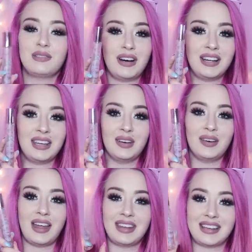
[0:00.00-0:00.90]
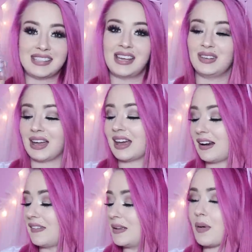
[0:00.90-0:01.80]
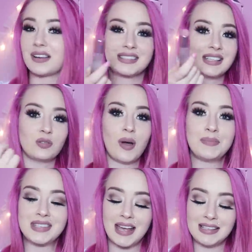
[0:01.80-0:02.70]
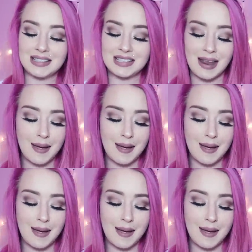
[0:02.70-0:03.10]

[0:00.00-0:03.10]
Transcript: It's very cute, and like I said, you can get it on the Box Lunch website.